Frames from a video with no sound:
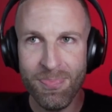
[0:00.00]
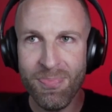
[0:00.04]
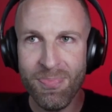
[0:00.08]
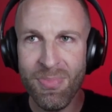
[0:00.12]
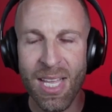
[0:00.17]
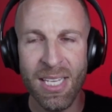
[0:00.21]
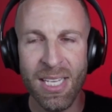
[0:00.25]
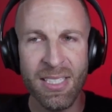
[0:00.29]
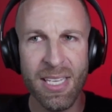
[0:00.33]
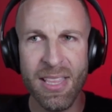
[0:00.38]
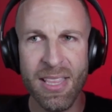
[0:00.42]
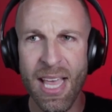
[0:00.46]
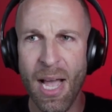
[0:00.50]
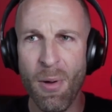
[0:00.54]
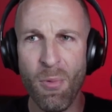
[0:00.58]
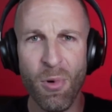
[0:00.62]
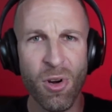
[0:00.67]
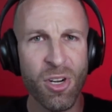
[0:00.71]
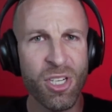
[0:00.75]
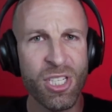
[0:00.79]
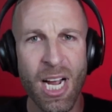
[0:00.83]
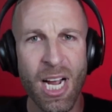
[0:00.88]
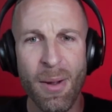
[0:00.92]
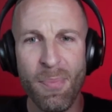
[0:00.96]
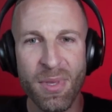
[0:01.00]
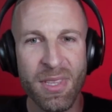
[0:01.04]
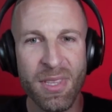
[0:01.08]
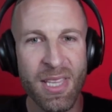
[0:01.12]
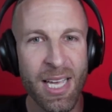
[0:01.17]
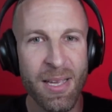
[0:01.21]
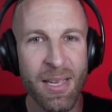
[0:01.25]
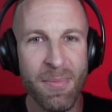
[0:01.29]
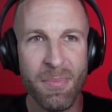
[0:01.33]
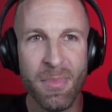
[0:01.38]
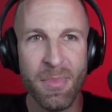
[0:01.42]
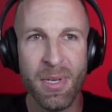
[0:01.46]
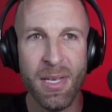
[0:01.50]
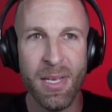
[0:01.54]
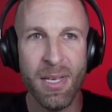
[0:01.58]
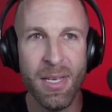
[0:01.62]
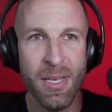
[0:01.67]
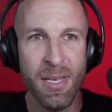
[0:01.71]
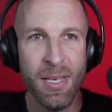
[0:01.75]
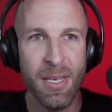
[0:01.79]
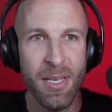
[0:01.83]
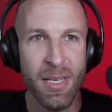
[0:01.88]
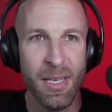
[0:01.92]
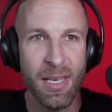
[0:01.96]
did that workshop with them.
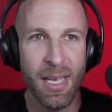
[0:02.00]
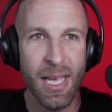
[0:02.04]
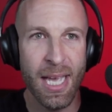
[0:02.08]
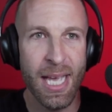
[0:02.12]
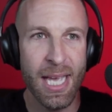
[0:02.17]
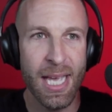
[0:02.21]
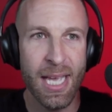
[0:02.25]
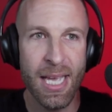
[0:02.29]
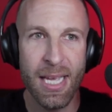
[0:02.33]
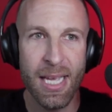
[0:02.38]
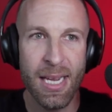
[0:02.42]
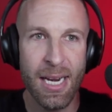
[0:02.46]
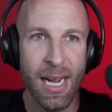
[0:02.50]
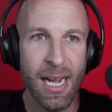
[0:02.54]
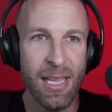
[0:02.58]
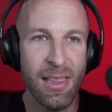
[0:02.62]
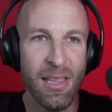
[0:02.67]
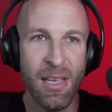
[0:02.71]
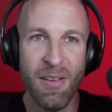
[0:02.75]
And I love